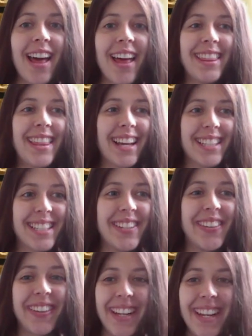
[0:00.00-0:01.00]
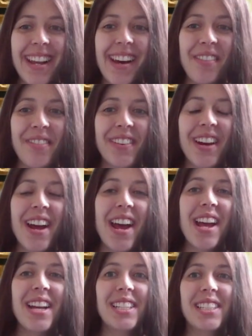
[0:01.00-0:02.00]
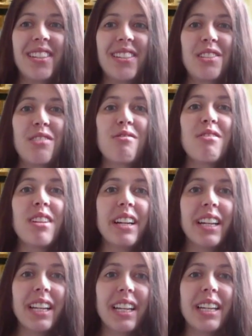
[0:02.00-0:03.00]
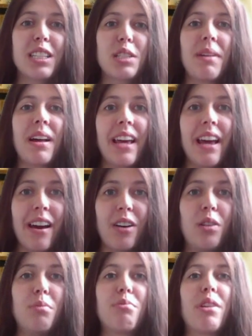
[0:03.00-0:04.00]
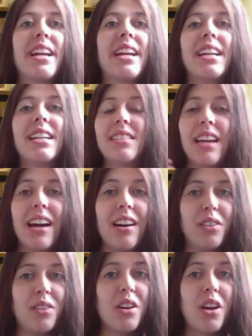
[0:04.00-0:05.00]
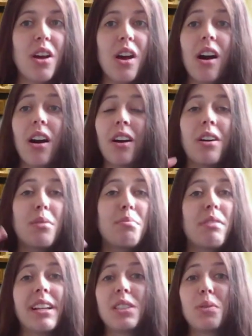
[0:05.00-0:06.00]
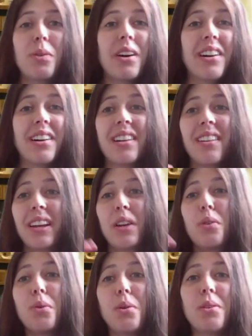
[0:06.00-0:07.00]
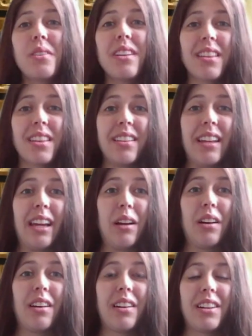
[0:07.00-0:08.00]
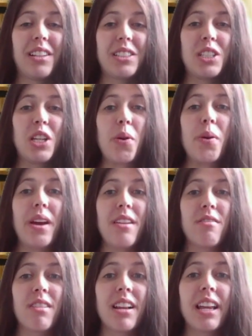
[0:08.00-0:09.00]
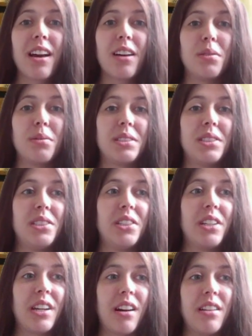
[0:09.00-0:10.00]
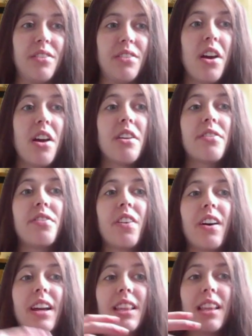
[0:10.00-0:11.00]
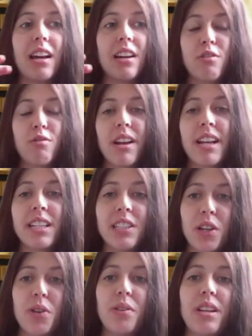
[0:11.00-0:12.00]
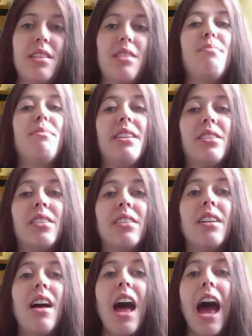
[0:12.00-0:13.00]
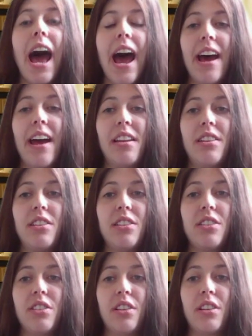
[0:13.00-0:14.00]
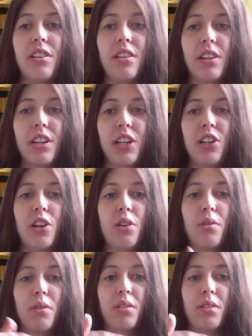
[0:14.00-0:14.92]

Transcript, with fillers: and that's not enough. So, to really spell it out and break it down, our brains work like all or nothing. So it really helps to kind of find that grey zone in the middle and to, you know,